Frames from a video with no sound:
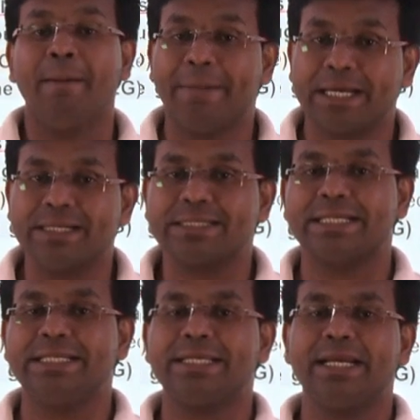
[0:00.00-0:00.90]
Because
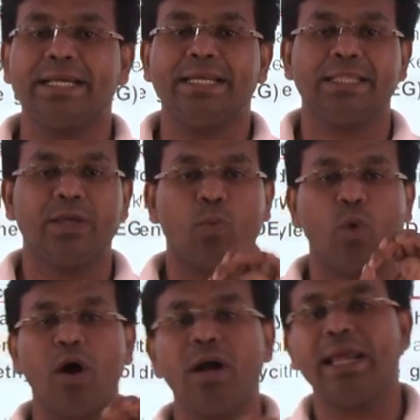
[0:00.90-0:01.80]
recently the
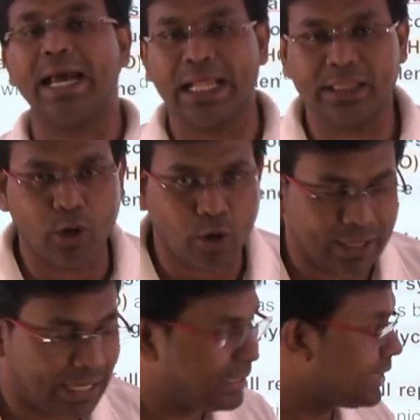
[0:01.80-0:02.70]
World Health
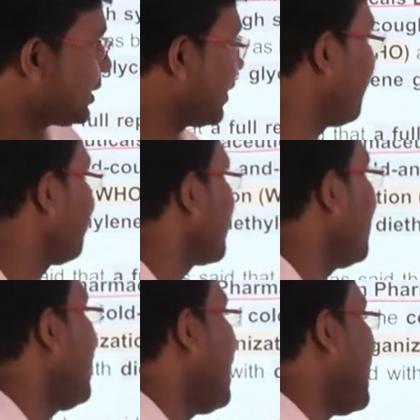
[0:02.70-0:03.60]
Organization
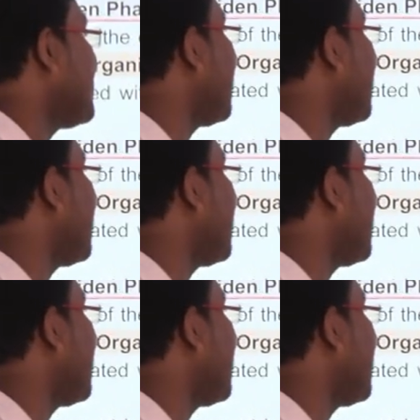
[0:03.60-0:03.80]
has